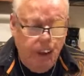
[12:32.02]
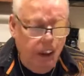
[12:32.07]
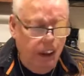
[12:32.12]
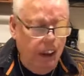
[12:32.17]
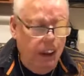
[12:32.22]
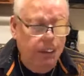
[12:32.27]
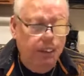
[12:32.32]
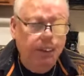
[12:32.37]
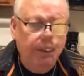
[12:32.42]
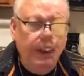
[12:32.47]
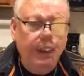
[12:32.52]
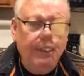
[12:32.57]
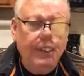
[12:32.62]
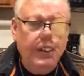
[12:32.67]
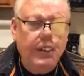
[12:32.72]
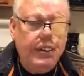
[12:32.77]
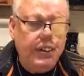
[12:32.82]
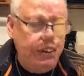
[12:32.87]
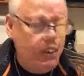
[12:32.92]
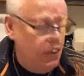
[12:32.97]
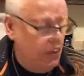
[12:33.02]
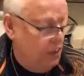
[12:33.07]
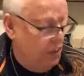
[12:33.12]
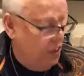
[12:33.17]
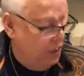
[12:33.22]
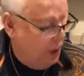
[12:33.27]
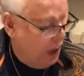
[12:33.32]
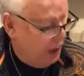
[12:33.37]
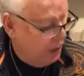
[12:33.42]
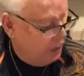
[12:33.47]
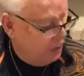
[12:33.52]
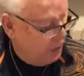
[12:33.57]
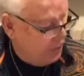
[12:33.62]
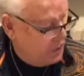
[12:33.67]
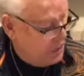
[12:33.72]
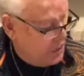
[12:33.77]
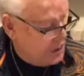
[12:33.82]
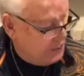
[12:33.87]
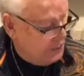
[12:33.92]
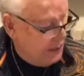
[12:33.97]
in Philippians 2, I'll go there
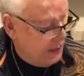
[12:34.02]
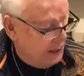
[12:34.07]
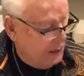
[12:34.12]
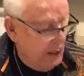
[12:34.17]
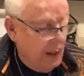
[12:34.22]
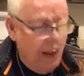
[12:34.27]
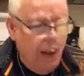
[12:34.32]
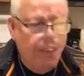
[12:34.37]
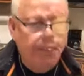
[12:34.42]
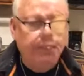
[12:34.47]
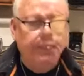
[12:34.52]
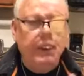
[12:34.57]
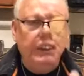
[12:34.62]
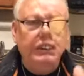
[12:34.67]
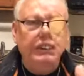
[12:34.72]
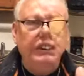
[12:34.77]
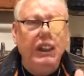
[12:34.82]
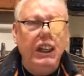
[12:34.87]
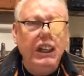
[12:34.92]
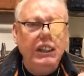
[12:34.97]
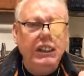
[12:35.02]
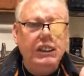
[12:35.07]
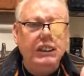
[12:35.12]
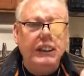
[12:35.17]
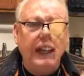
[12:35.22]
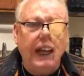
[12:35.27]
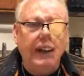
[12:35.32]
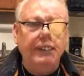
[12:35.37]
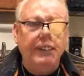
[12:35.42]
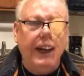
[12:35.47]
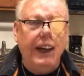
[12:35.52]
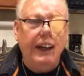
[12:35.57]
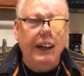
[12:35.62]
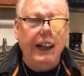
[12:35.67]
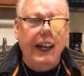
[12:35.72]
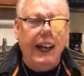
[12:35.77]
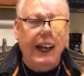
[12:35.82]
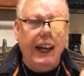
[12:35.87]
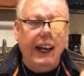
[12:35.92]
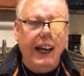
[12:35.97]
in just a minute, but Jesus came down
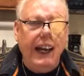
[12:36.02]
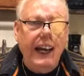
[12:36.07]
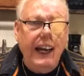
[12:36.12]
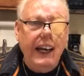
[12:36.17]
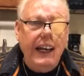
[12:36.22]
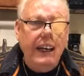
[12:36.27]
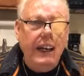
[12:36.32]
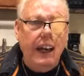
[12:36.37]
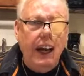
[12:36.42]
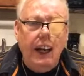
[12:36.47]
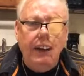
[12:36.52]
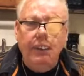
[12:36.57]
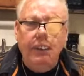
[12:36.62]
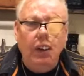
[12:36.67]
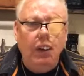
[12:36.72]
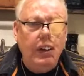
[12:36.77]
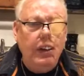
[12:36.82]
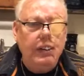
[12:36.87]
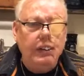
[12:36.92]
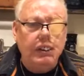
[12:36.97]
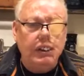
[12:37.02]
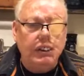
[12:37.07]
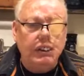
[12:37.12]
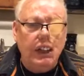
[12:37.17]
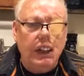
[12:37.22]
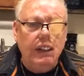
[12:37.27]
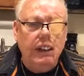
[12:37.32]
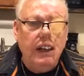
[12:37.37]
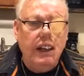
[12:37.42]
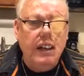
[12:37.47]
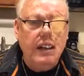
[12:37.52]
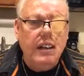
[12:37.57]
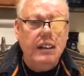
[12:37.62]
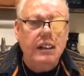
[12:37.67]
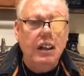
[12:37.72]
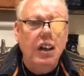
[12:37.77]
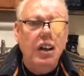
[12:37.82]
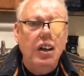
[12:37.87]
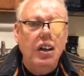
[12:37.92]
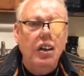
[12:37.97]
and he, even though he was the Son of God,
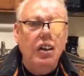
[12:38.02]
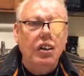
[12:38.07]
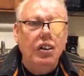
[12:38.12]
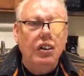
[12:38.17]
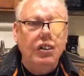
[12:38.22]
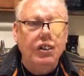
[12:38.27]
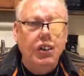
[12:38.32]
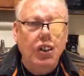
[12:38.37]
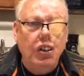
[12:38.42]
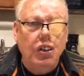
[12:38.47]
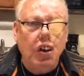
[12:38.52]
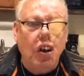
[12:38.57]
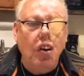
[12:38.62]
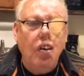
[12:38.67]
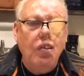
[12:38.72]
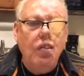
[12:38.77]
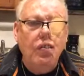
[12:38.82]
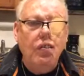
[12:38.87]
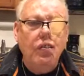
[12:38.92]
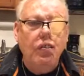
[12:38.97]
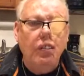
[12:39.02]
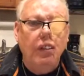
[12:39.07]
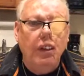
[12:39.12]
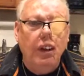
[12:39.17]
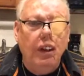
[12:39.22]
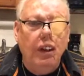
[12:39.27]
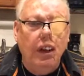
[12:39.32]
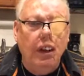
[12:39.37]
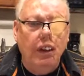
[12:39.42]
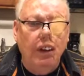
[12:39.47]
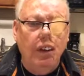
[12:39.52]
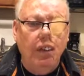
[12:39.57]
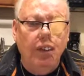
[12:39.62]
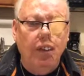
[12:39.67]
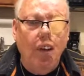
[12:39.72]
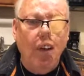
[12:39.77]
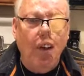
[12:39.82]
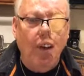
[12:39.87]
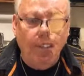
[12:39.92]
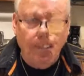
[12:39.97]
took on the
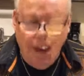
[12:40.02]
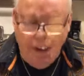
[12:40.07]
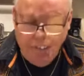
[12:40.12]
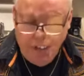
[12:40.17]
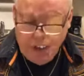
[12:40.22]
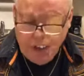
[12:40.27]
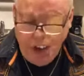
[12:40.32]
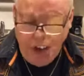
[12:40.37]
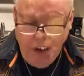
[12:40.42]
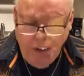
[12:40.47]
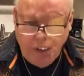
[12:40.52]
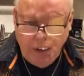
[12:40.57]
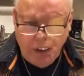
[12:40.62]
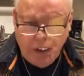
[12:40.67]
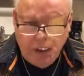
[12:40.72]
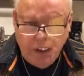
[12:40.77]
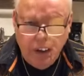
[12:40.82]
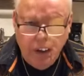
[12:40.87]
form of a servant.